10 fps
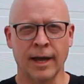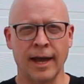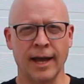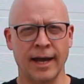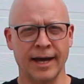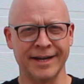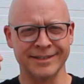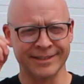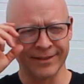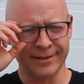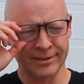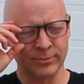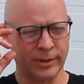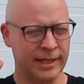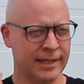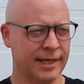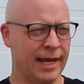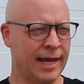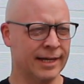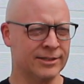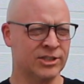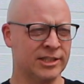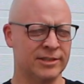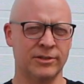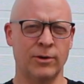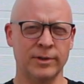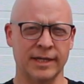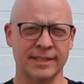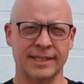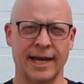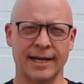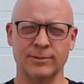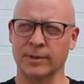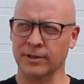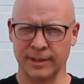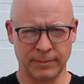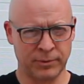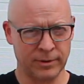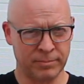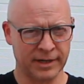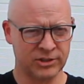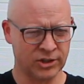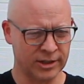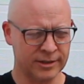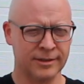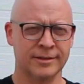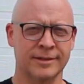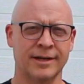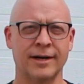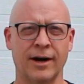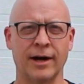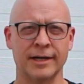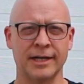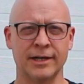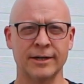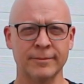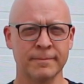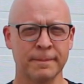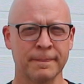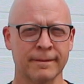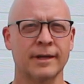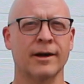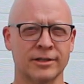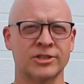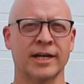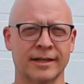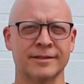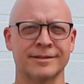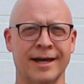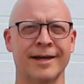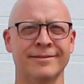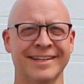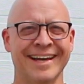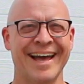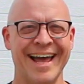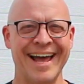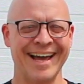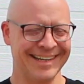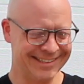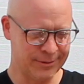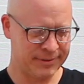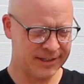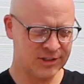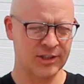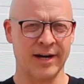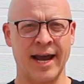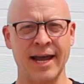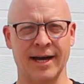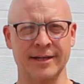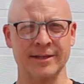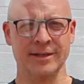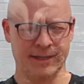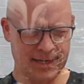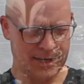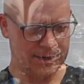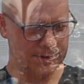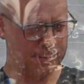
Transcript: And this week, and she had noticed, and we're going to put a picture on here, Garrett shaking his head, and the picture had the